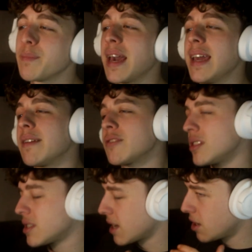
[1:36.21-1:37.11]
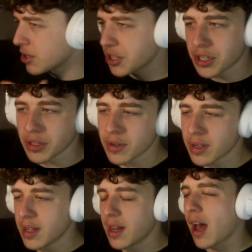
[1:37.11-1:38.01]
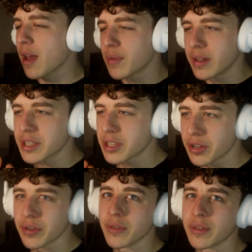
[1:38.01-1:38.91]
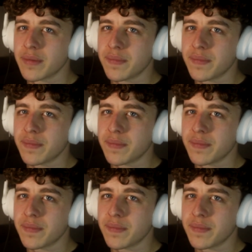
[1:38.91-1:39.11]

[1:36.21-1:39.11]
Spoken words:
Pain, ever since I lost you, I'm lost too.